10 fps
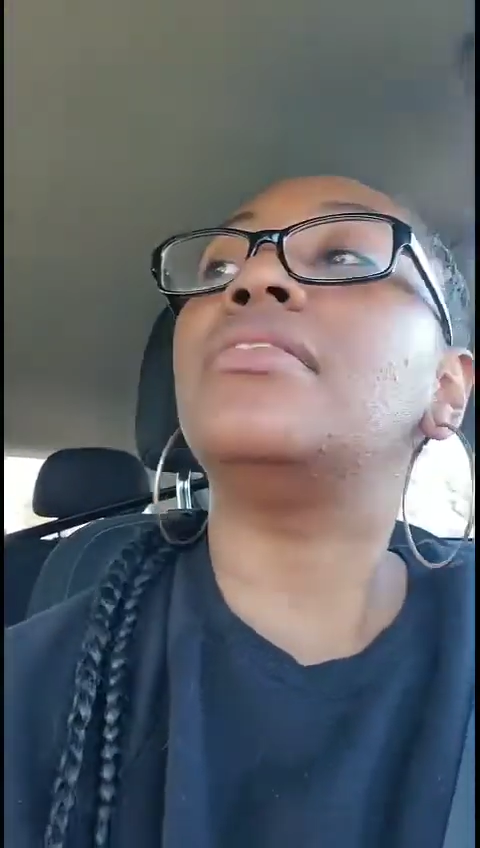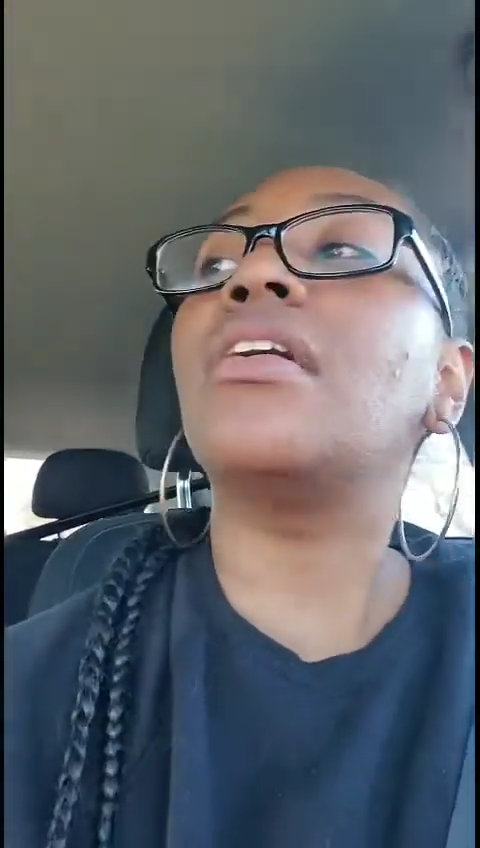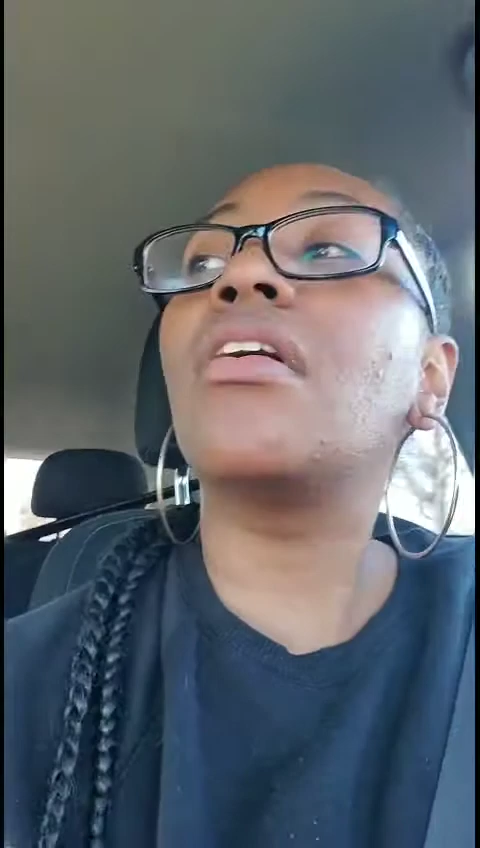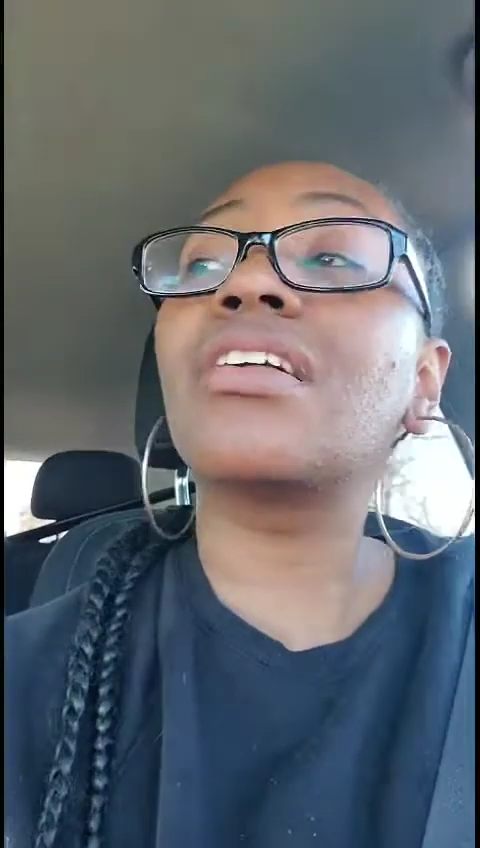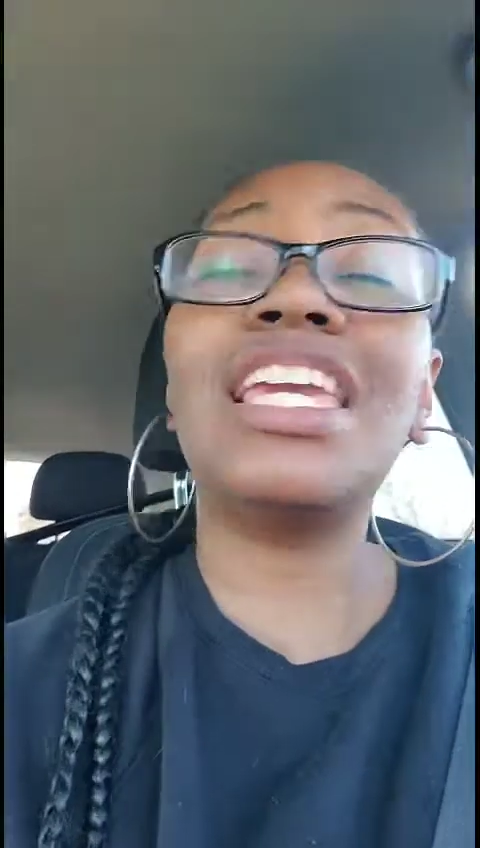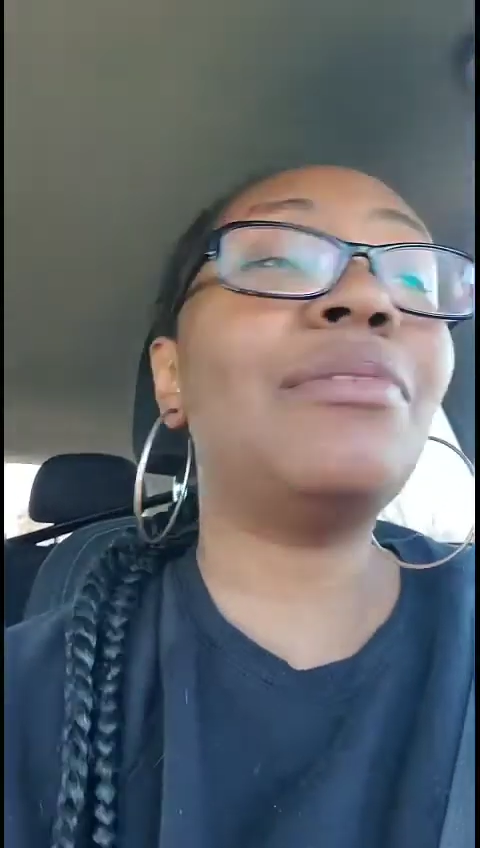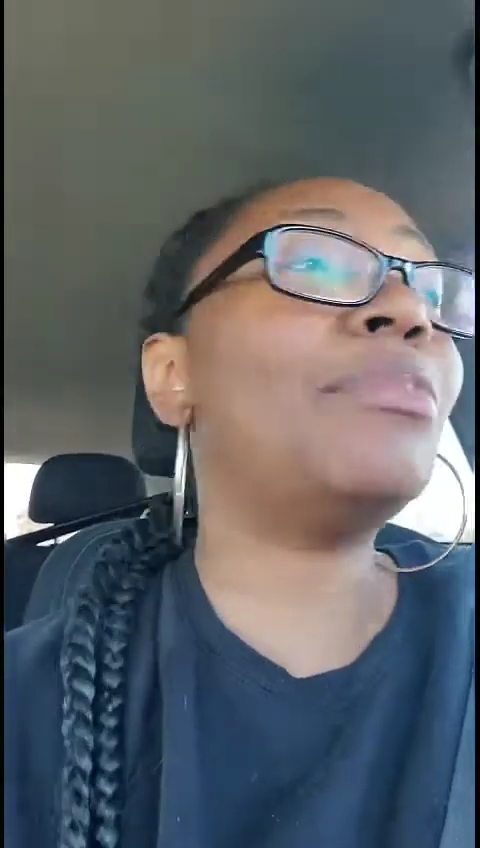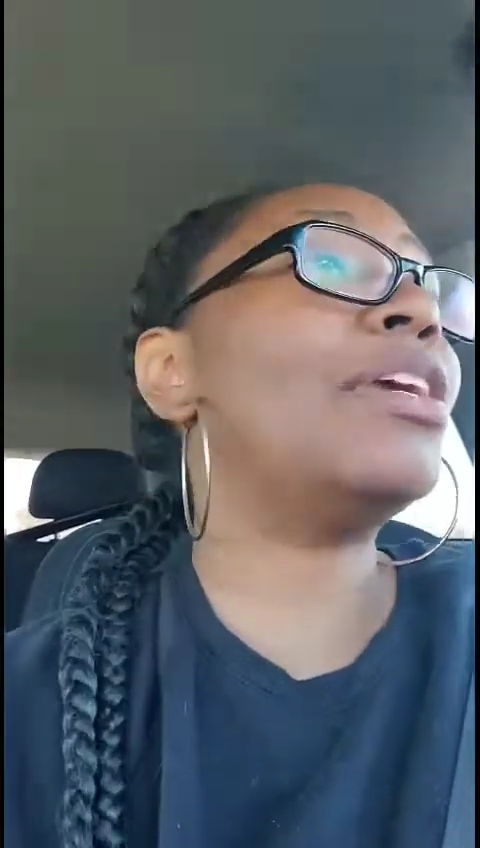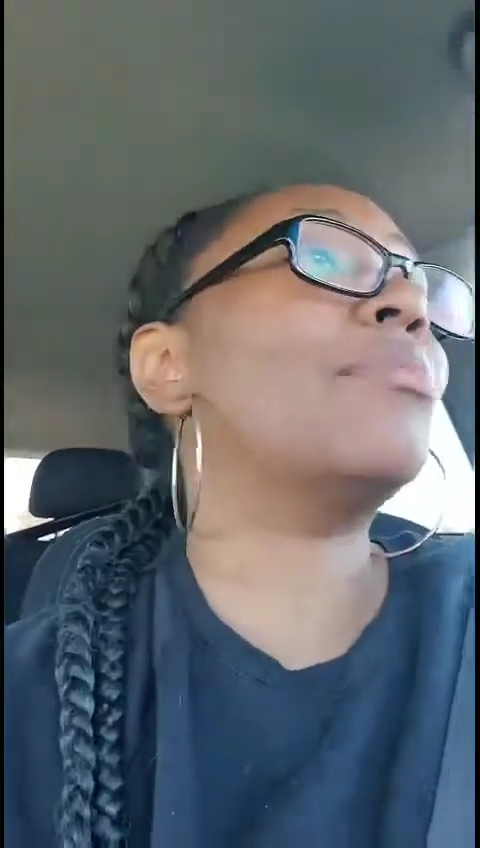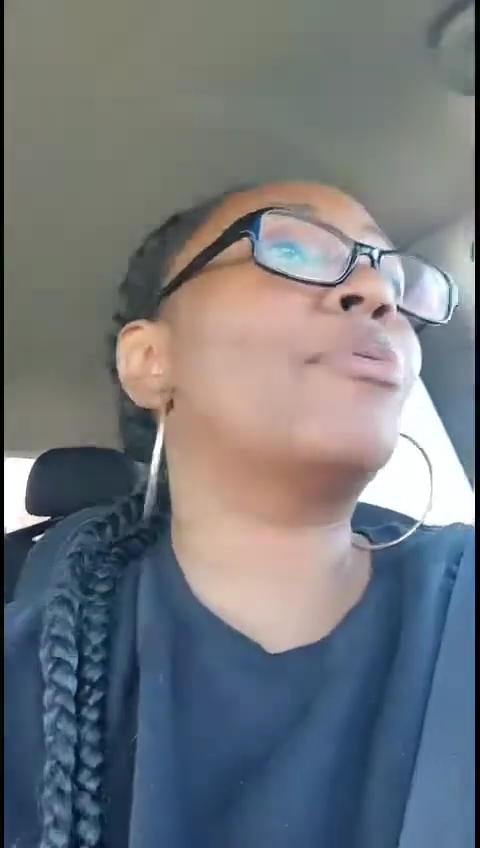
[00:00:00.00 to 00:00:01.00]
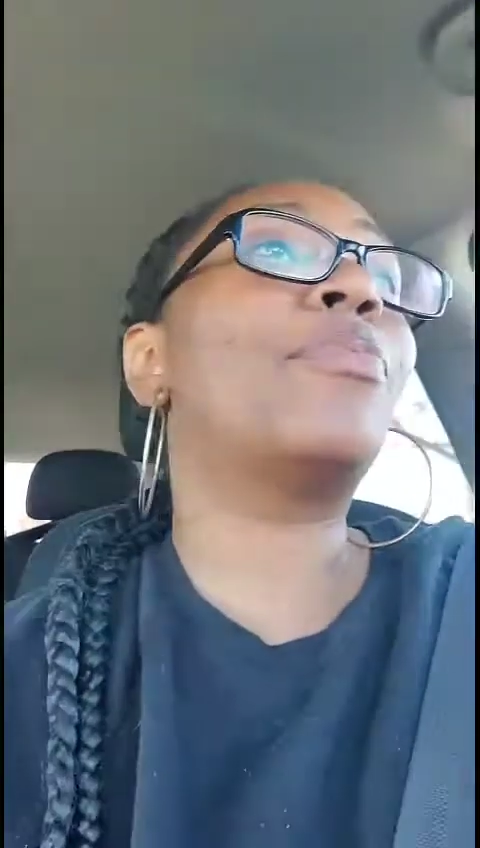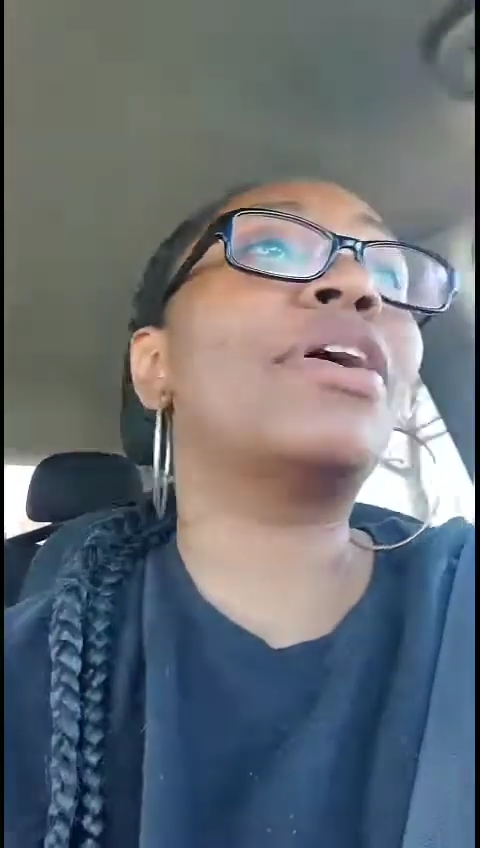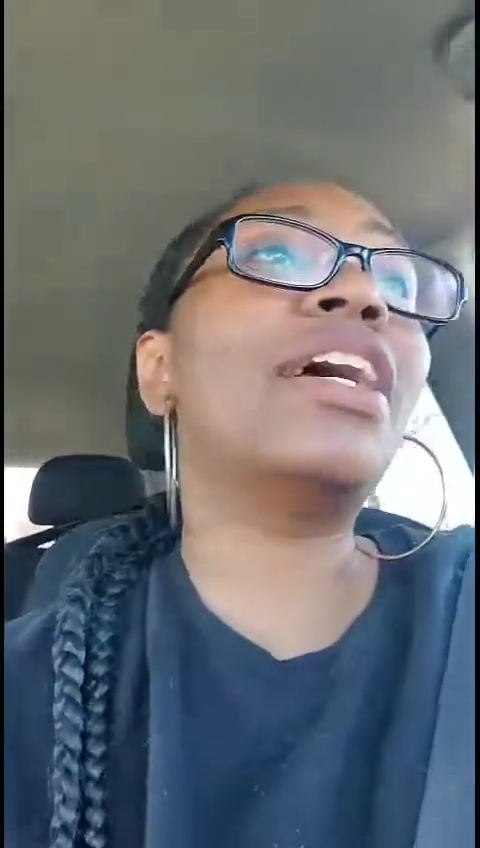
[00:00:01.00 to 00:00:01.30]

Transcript: Y'all keep me in your